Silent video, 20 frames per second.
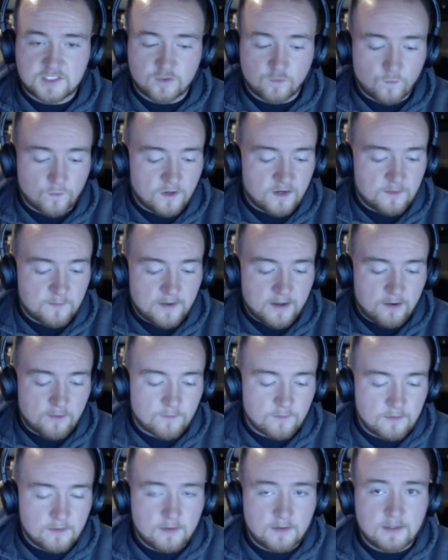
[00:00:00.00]
worry
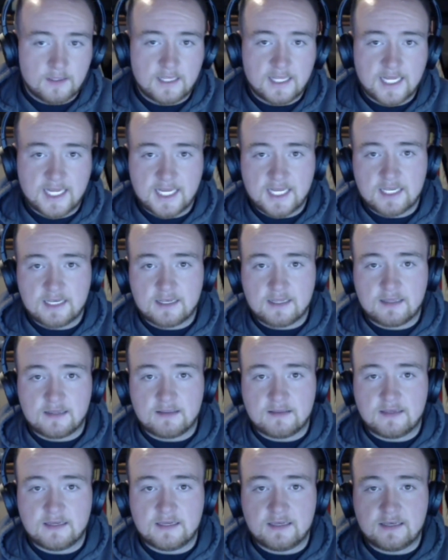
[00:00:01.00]
about in
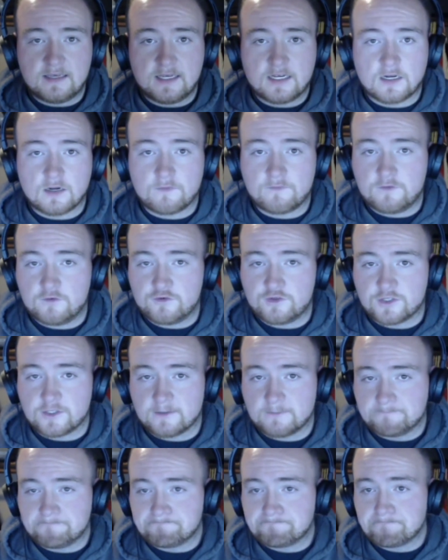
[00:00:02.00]
the near
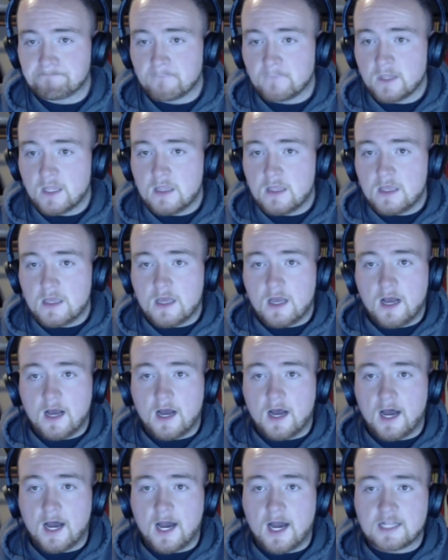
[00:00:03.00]
future.
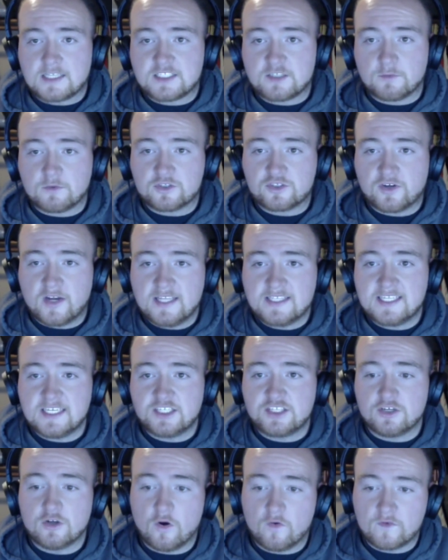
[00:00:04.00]
So we'll
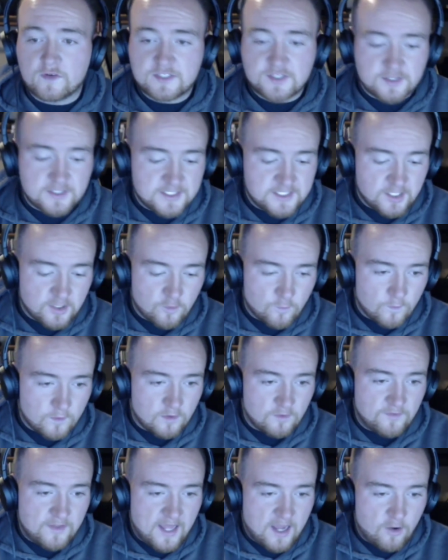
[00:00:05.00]
transition over to the dirt
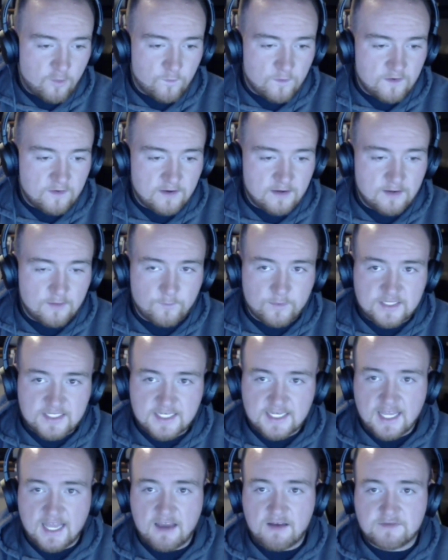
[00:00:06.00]
world now. We
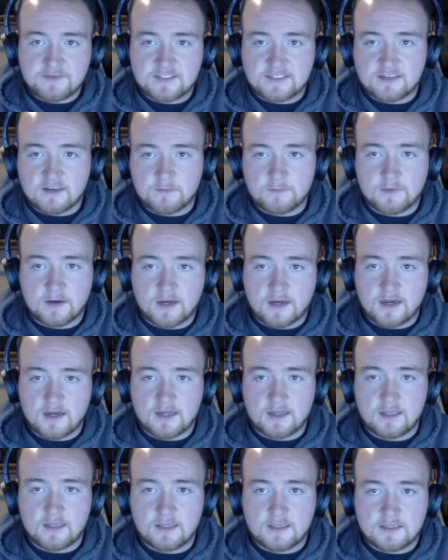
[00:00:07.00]
did have some
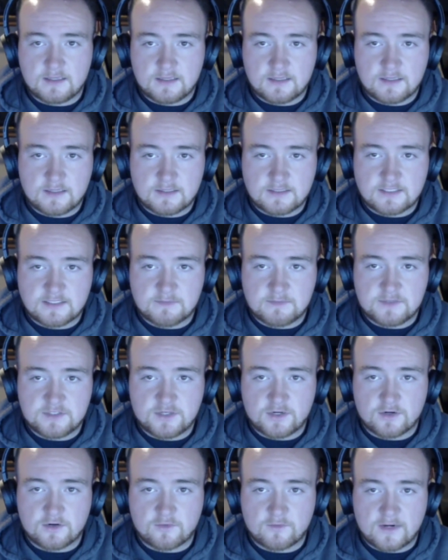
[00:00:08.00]

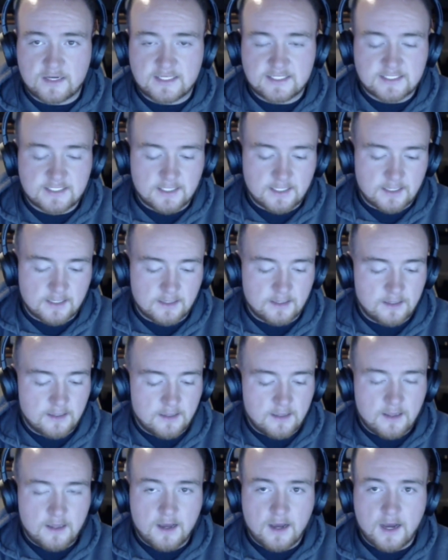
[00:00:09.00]
dirt racing
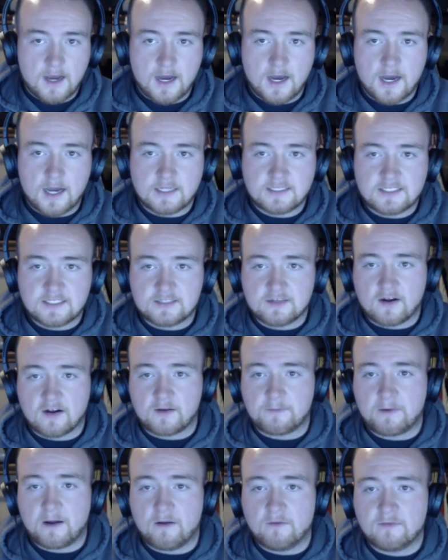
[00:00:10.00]
to
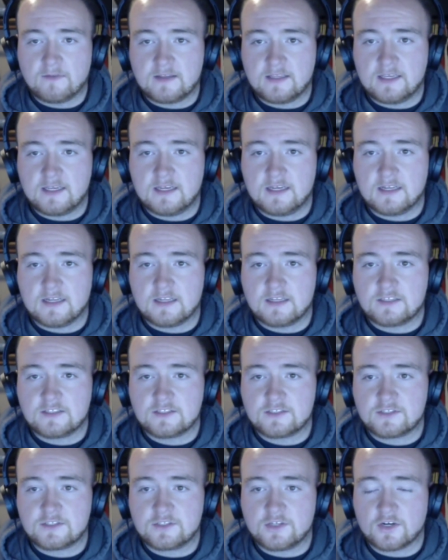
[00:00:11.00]
talk about. The
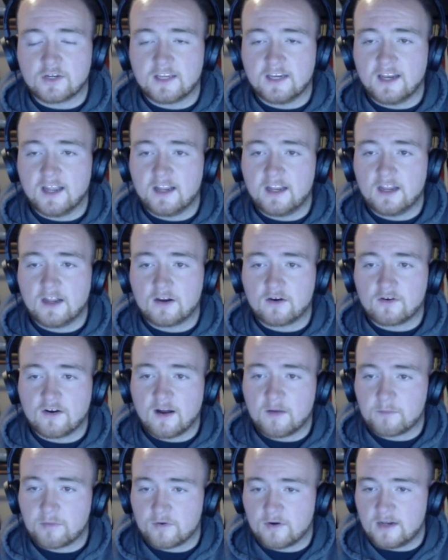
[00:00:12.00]
Turkey Night
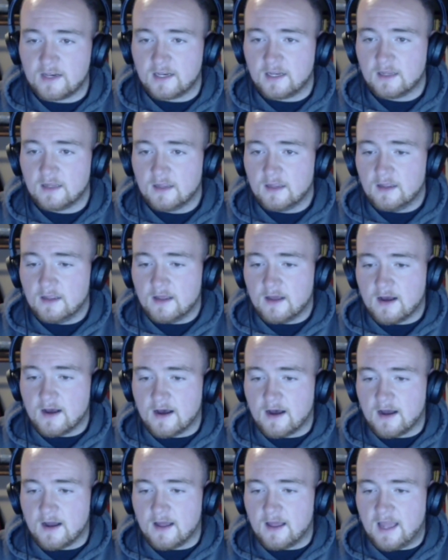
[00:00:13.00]
Grand Prix
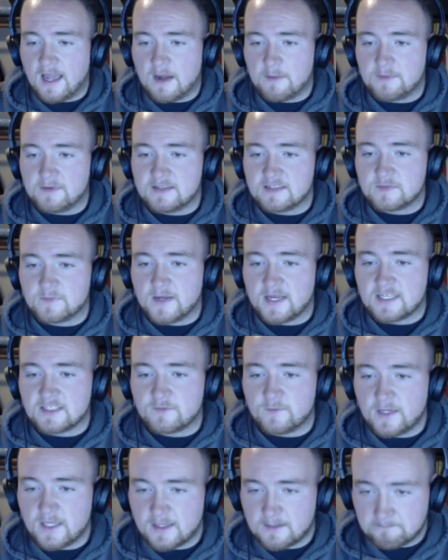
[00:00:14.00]
happened this
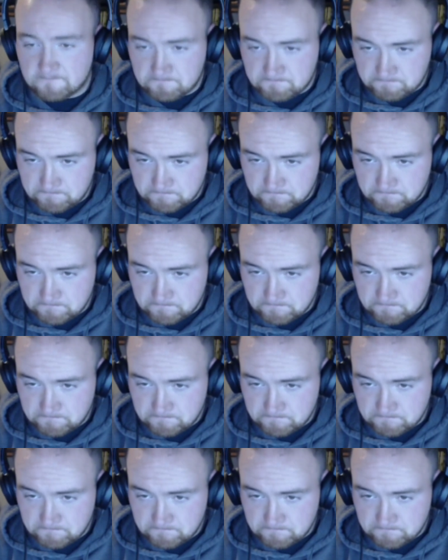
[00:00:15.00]
past week.